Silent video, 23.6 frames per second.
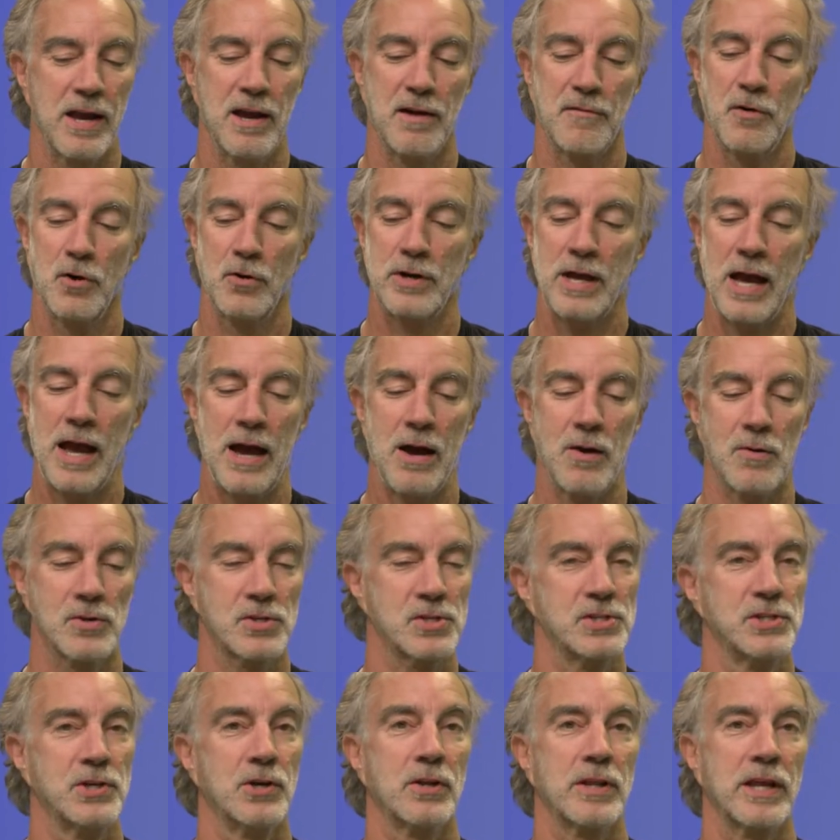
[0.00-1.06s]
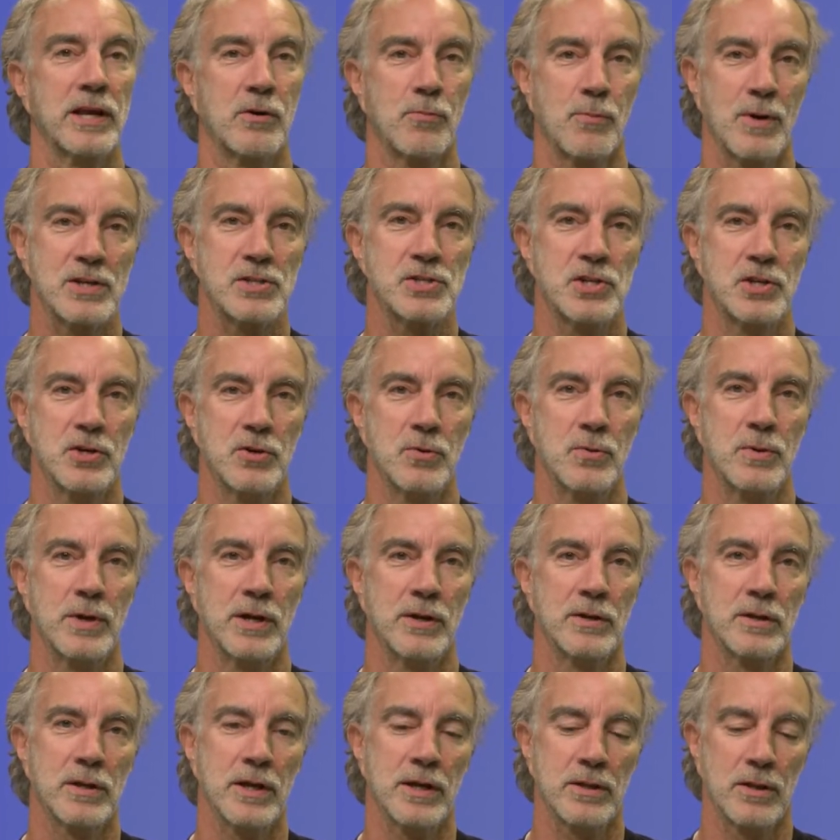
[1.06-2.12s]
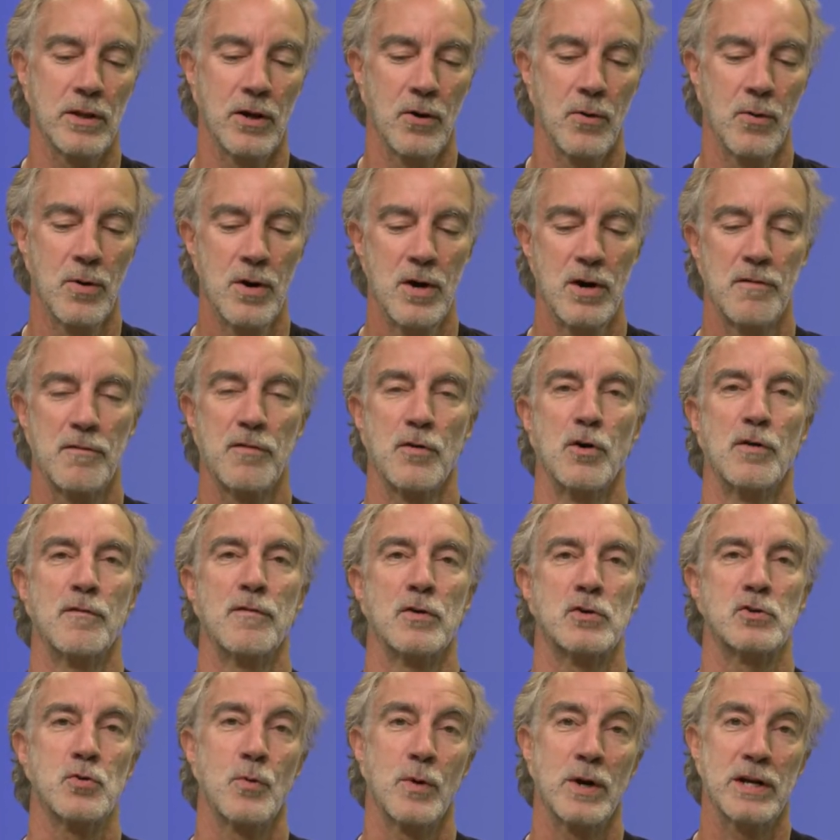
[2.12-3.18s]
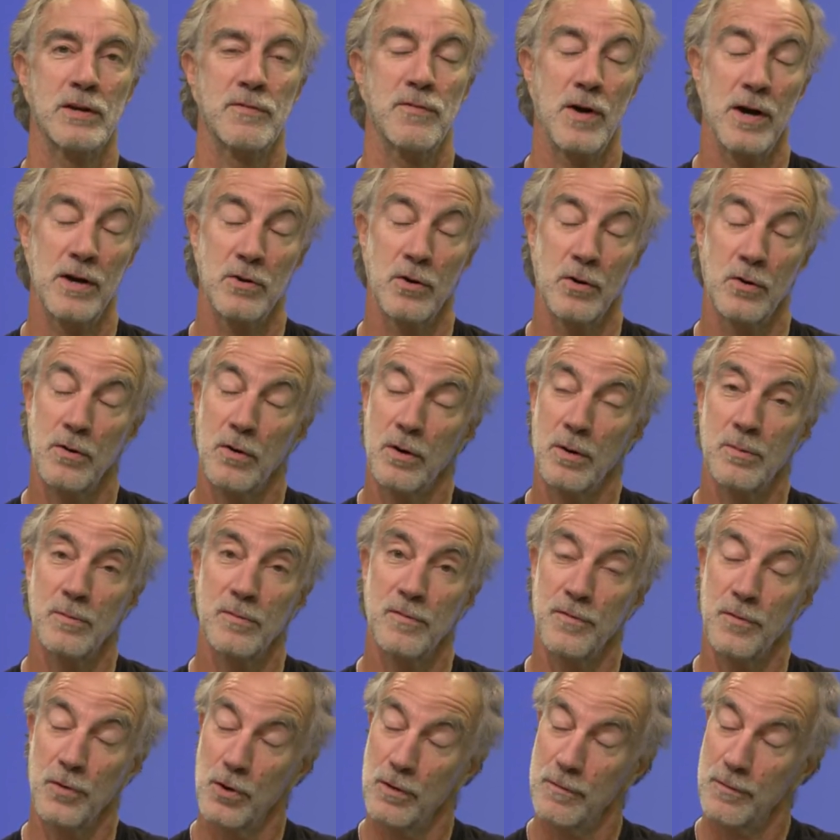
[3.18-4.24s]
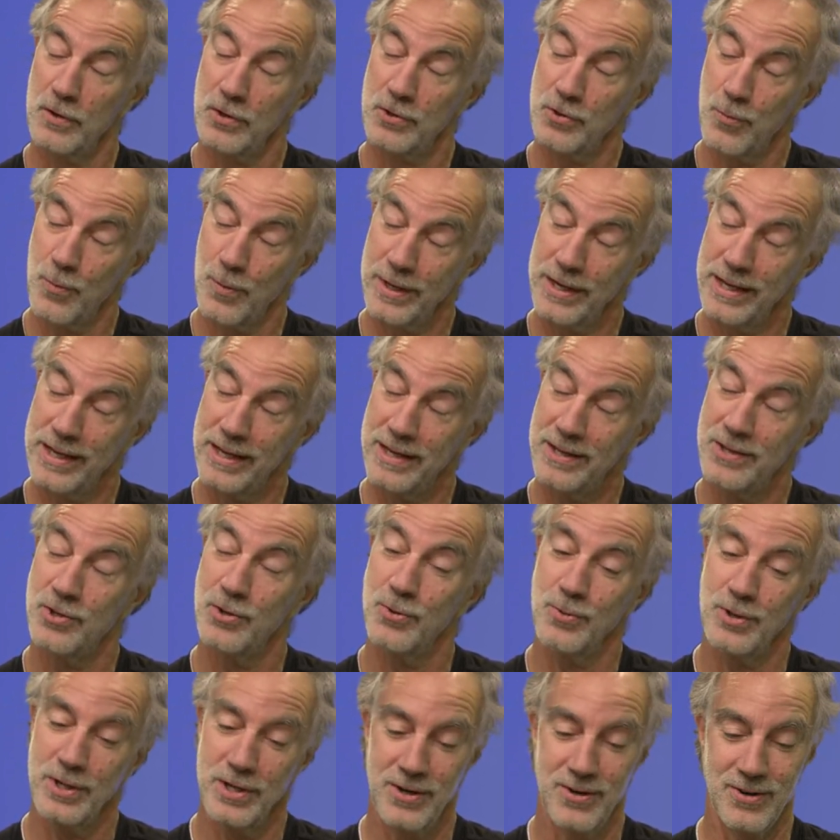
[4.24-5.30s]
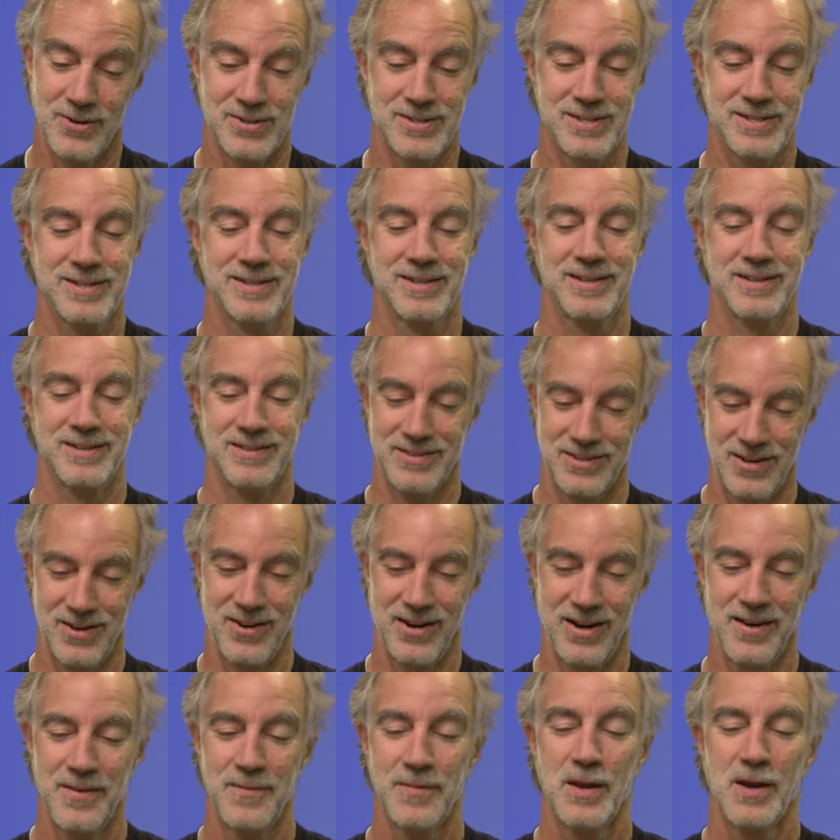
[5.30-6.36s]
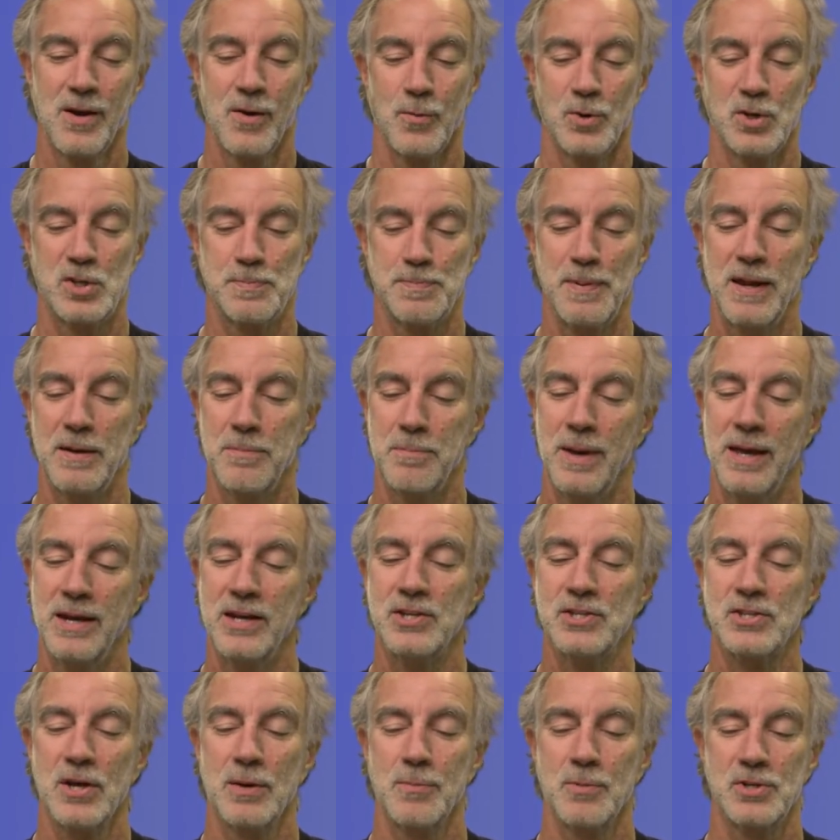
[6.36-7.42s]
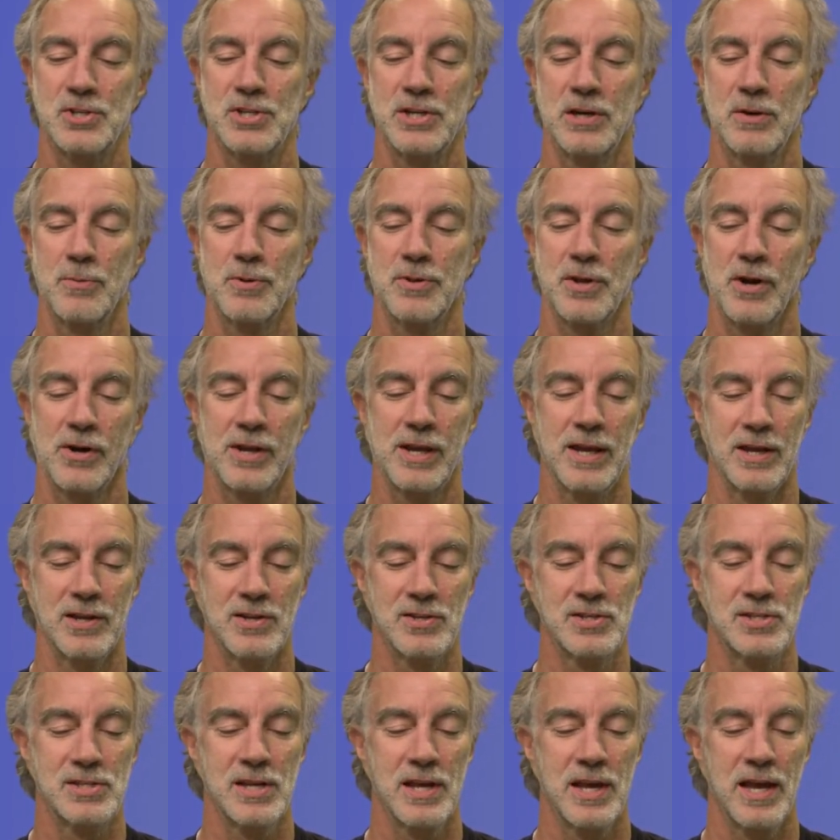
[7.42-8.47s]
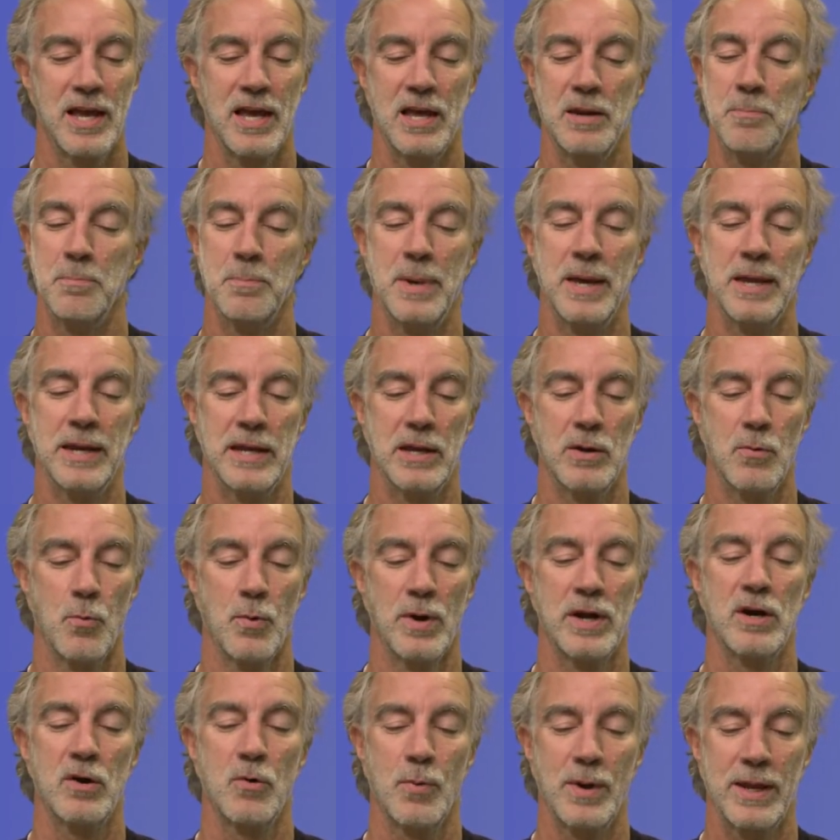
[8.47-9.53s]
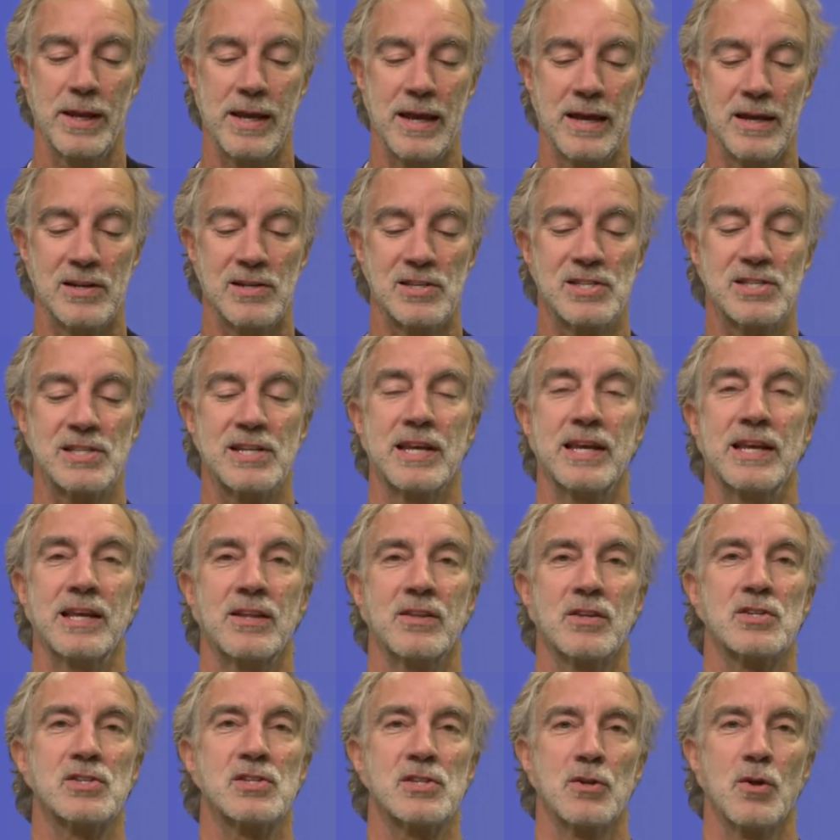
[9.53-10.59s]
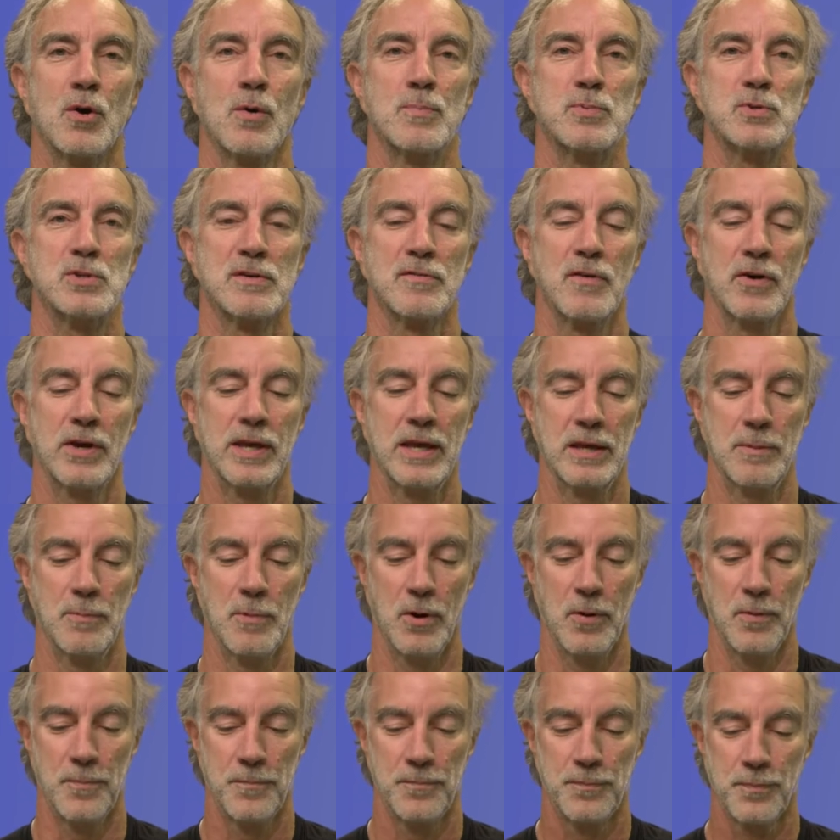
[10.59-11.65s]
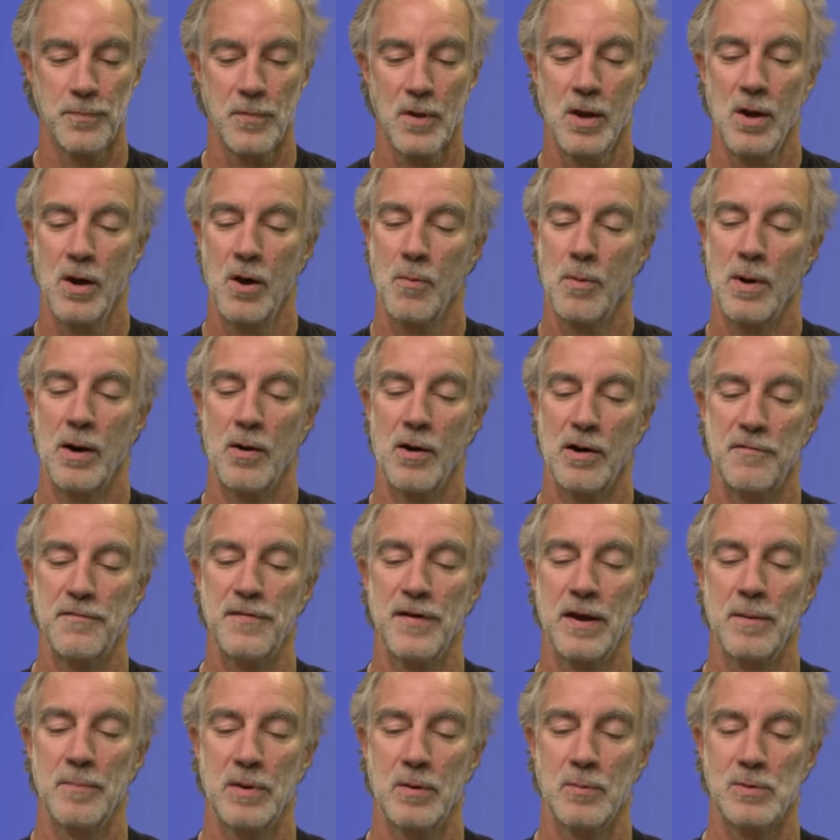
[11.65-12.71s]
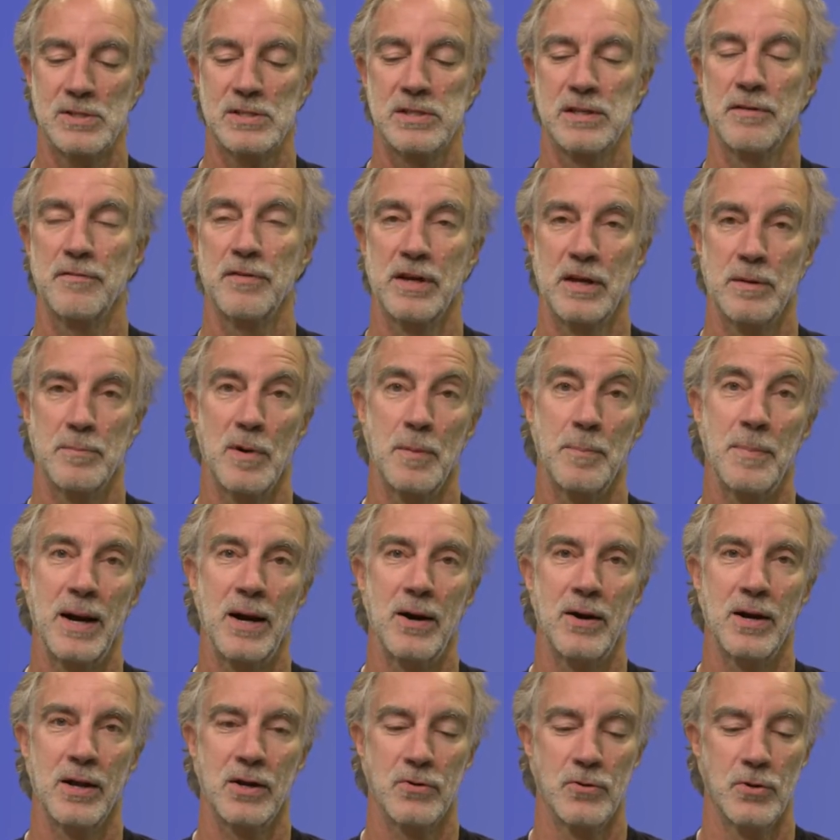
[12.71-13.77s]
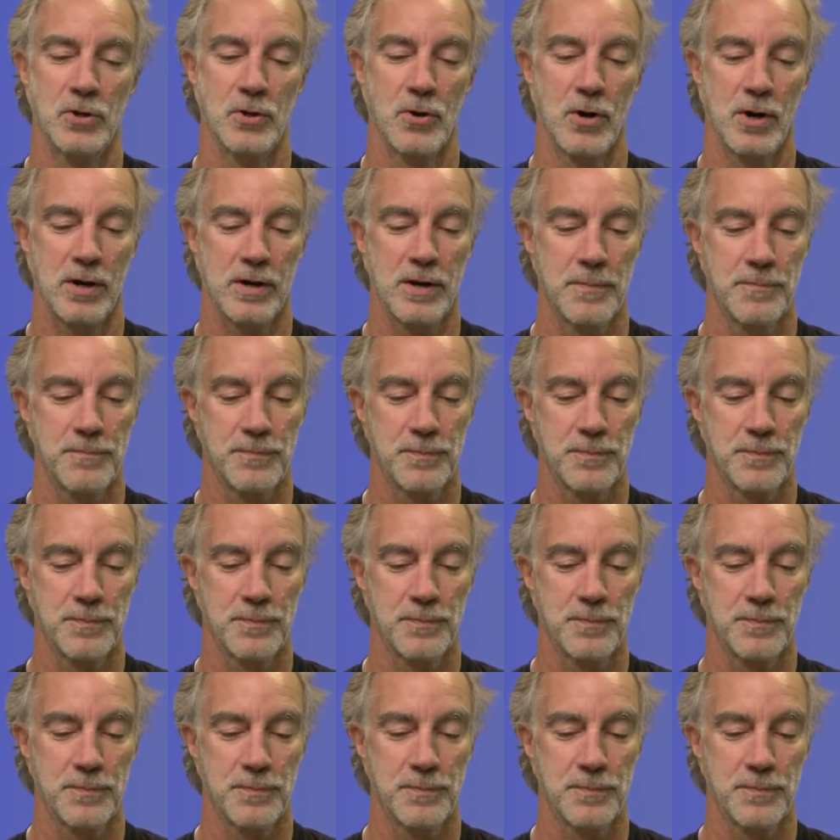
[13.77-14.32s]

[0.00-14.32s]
have owned a house near Lake Rescue in Ludlow for over 25 uh, for over 22 years. Sorry. We spent many summers here with our kids and many winter weekends skiing the slopes of Okemo while our family was living in Mamaroneck, New York.